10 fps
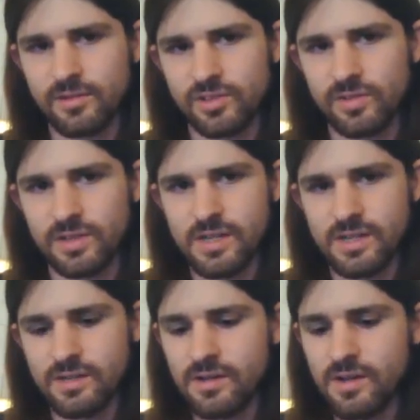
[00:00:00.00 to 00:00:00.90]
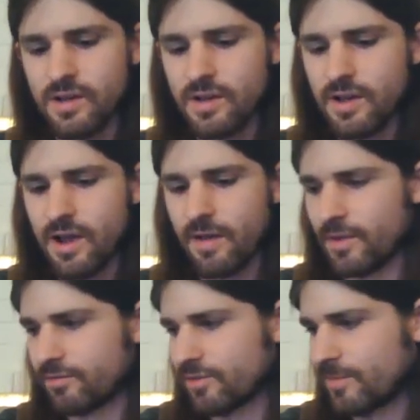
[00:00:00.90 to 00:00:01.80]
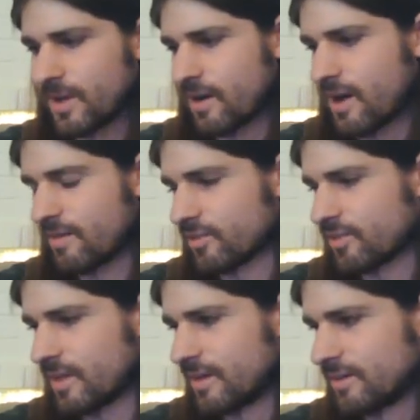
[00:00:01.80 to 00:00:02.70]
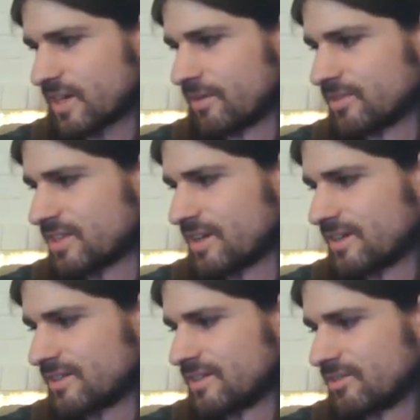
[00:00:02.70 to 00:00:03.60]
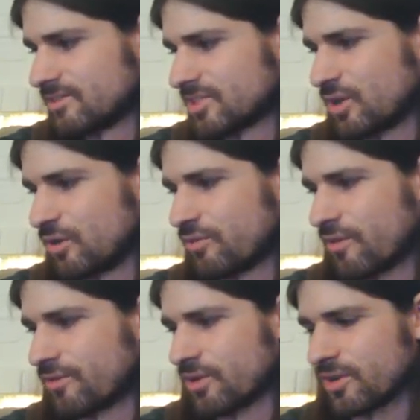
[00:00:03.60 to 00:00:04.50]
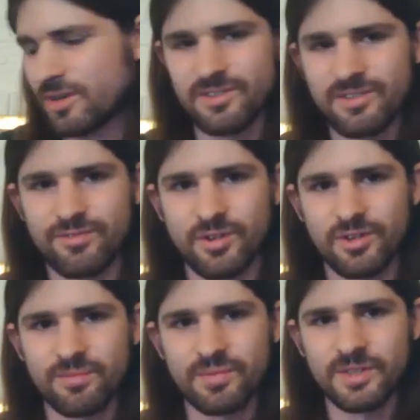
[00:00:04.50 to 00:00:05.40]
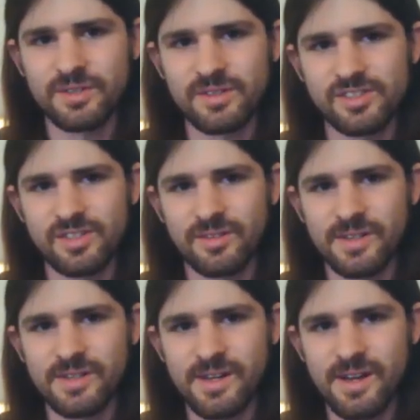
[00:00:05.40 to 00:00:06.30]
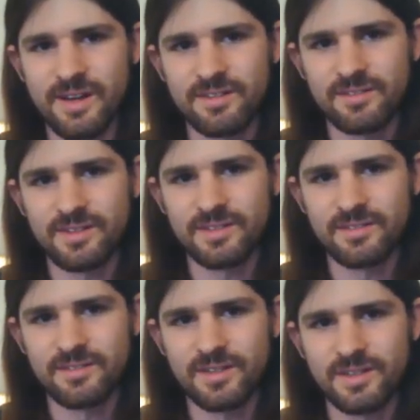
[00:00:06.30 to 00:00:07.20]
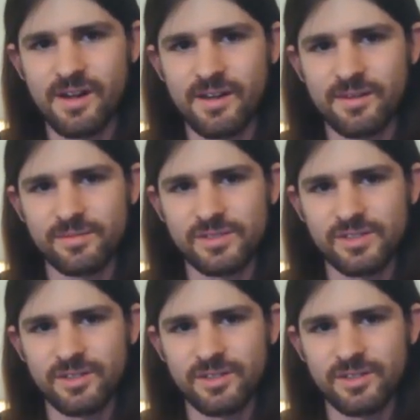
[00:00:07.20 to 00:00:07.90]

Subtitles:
Those are the key. And then from there, everything else, I would say, you know, just go for if you're a completist and laniac like I am.